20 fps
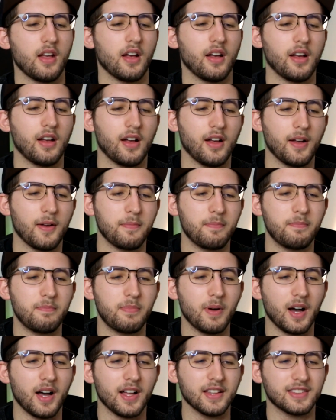
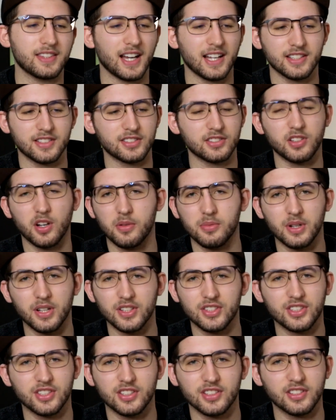but that's not
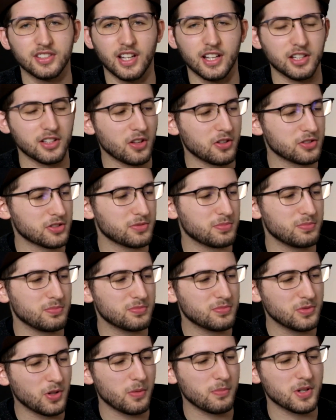much
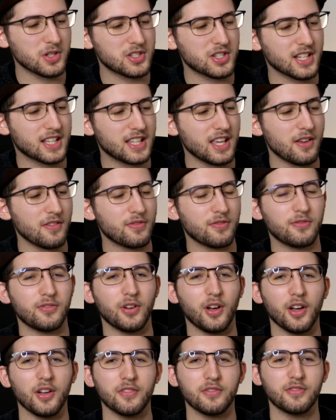to give
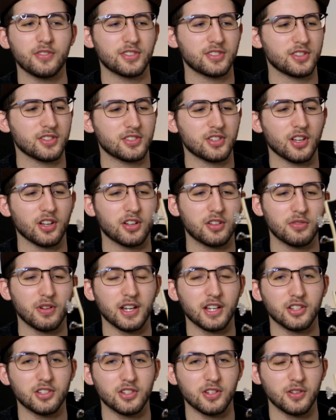for such a
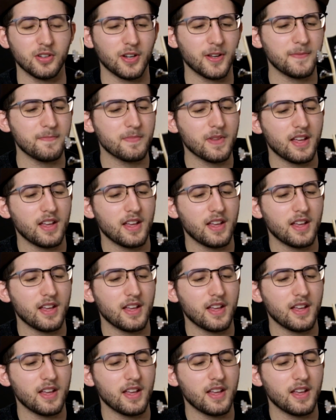great tuner.